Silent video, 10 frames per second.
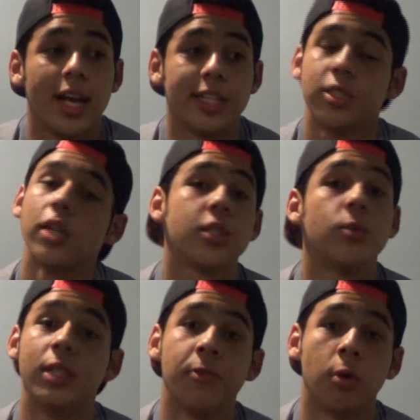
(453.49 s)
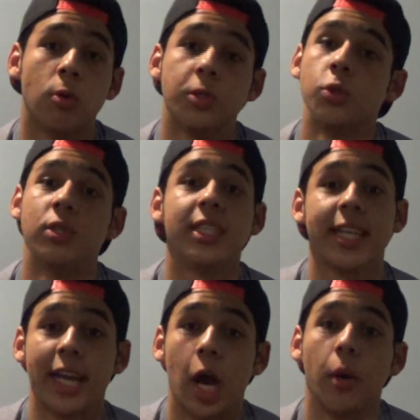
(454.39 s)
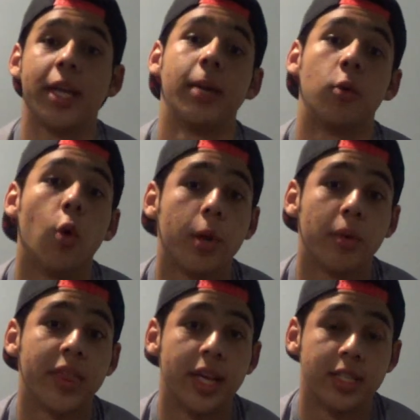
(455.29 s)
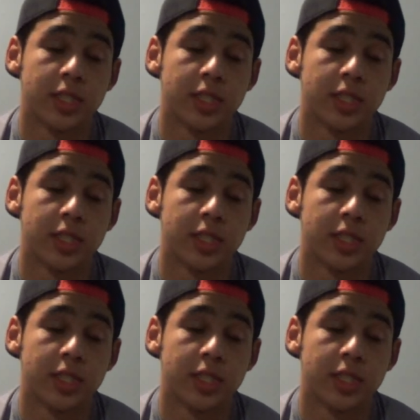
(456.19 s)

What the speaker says: it's not so difficult to stick it out and keep going with it.